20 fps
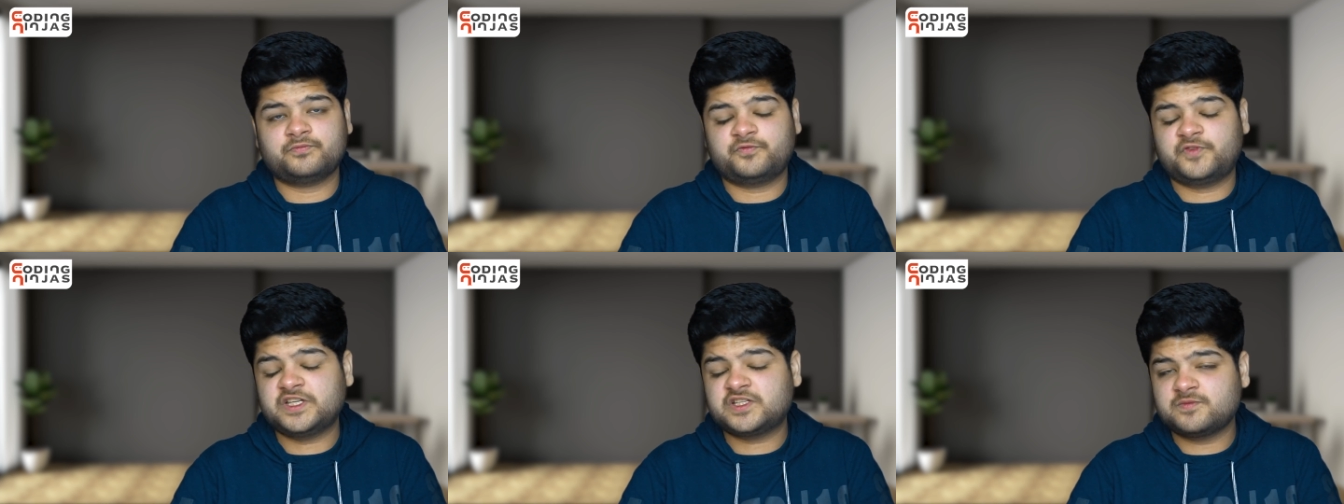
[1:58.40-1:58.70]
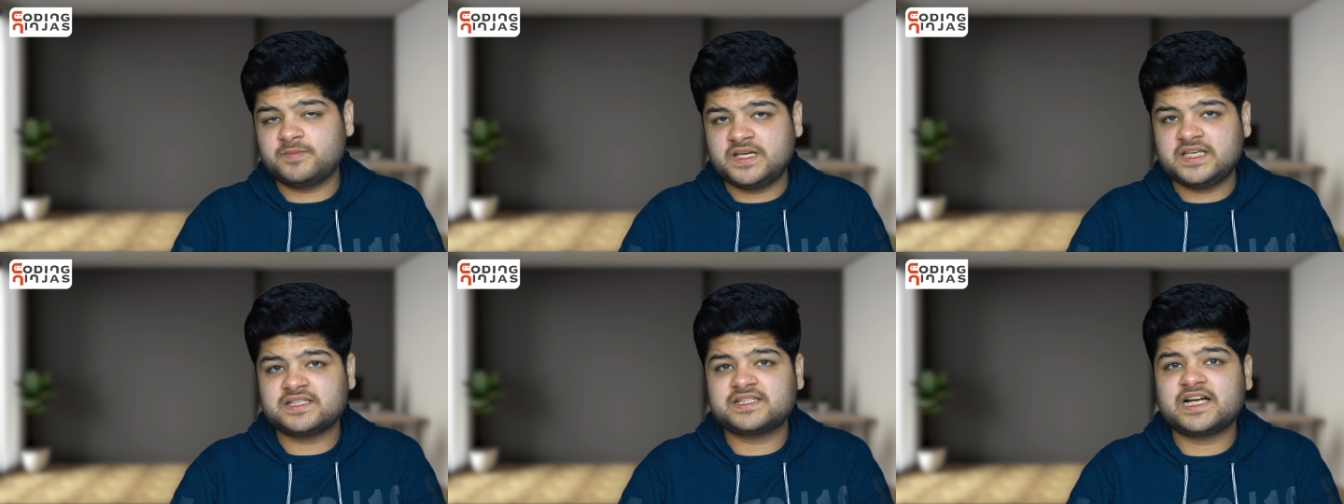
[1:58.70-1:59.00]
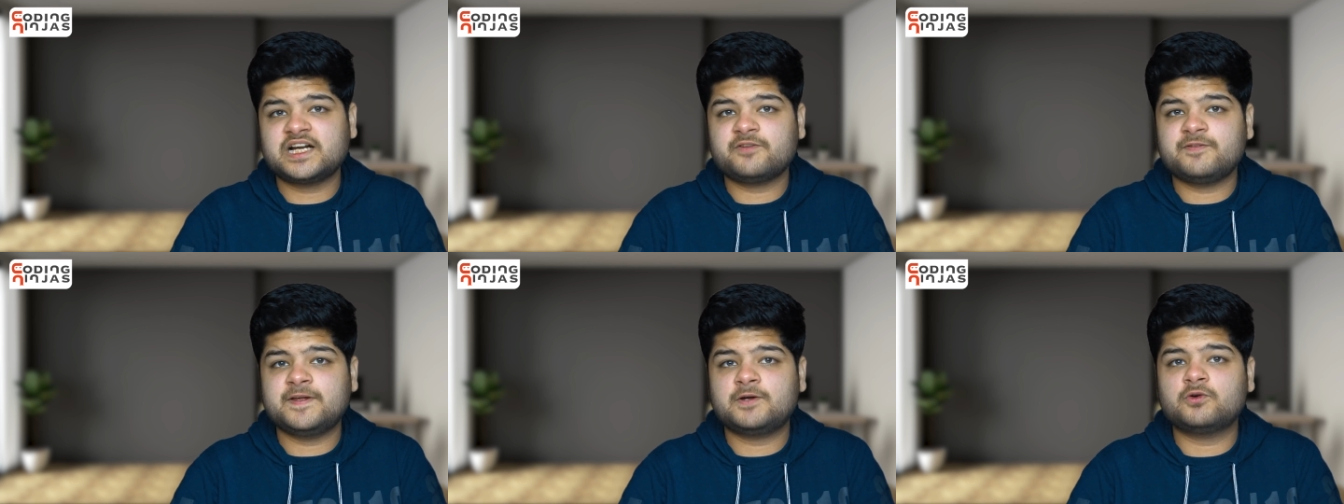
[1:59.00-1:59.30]
which means
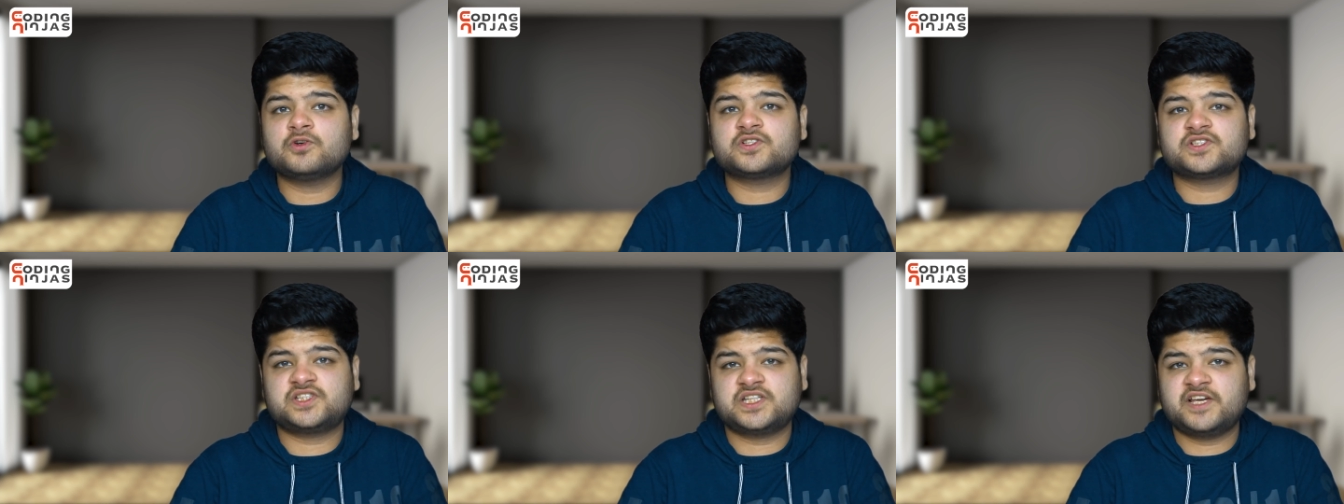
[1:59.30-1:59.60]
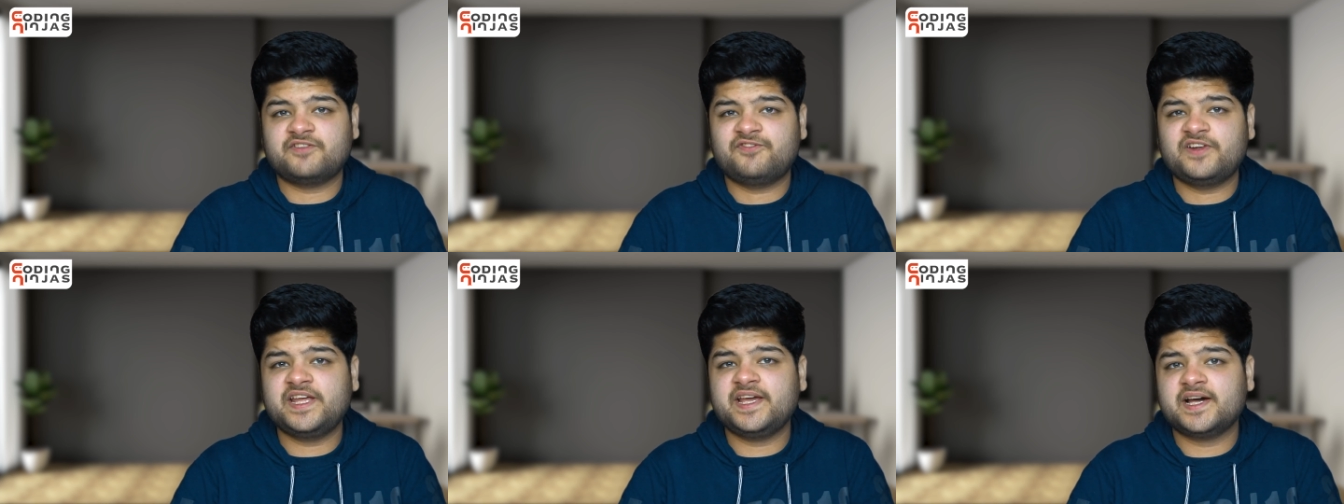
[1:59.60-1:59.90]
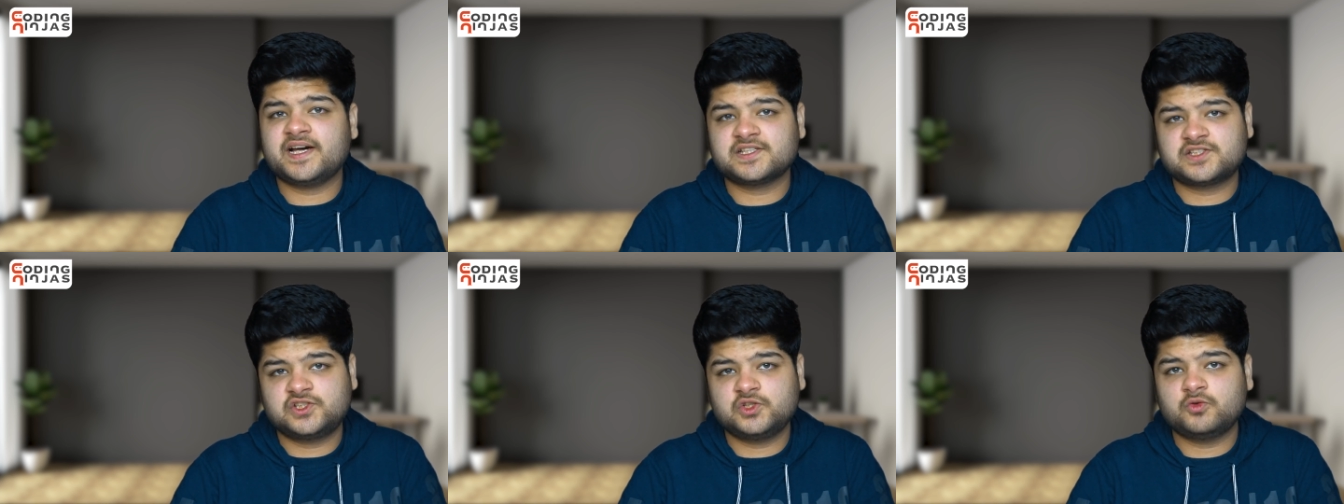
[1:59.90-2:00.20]
that we could safely
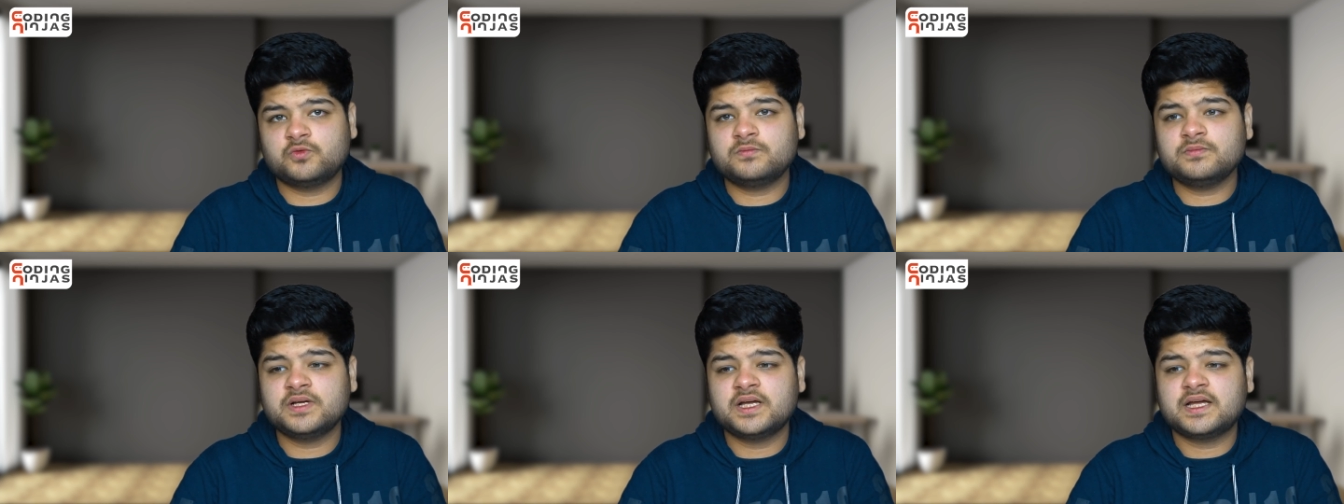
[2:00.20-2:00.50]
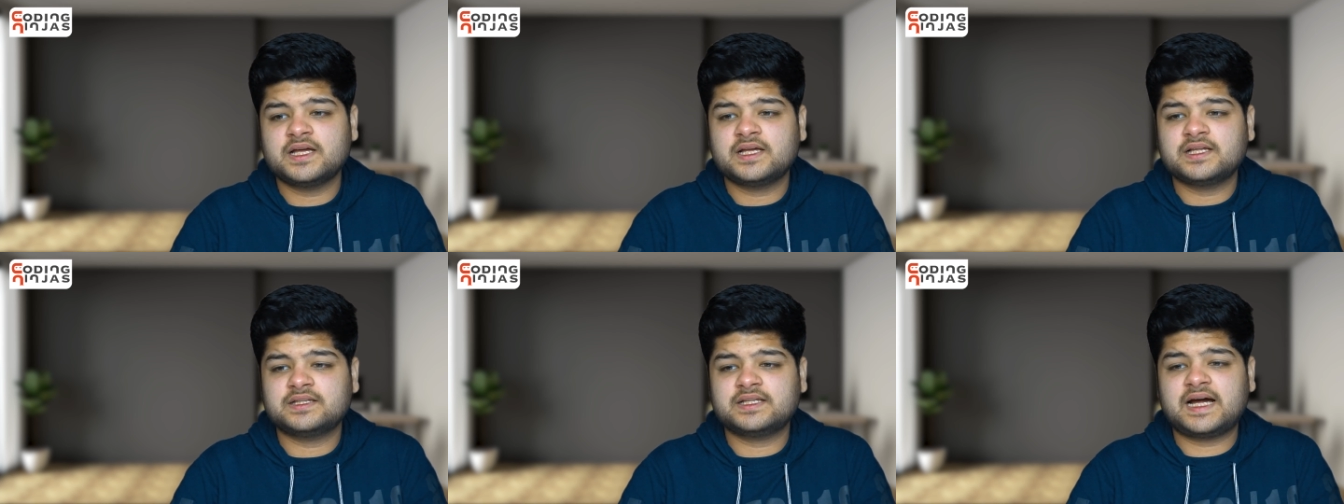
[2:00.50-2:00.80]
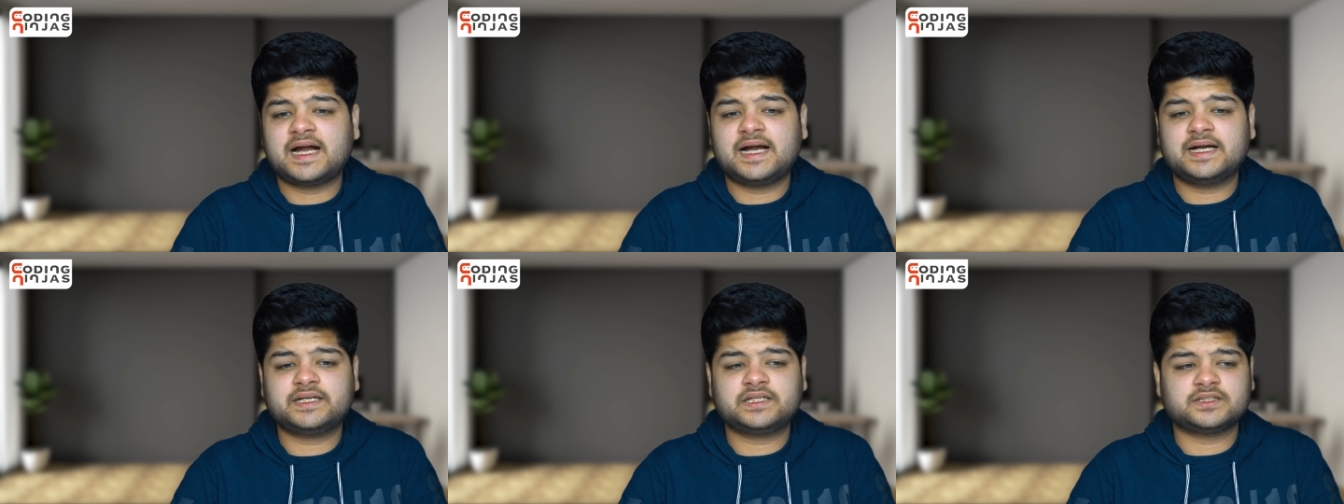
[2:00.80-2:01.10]
assume
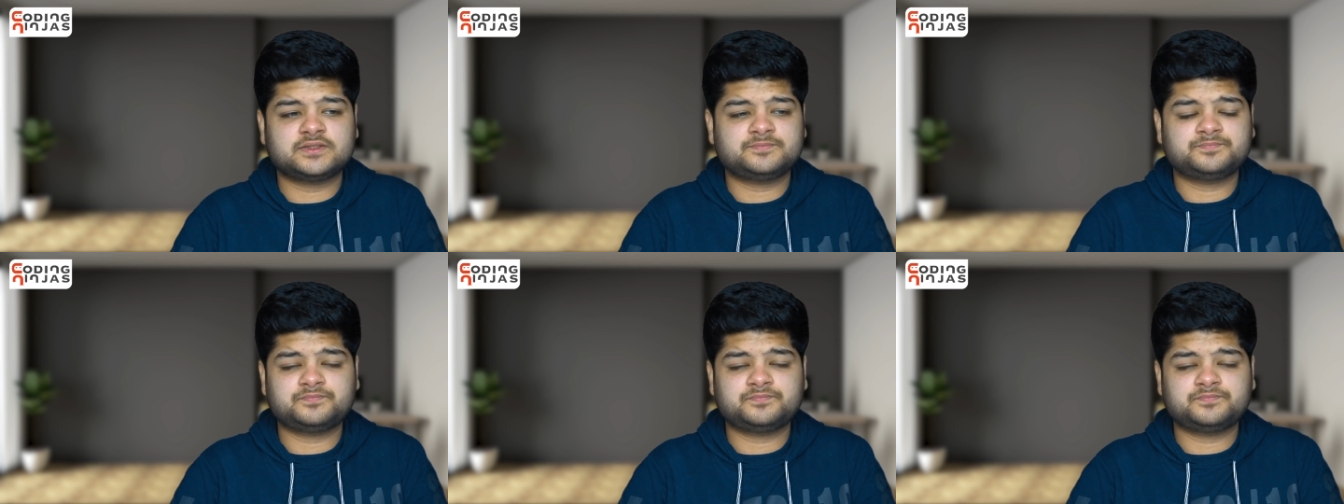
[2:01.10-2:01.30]
that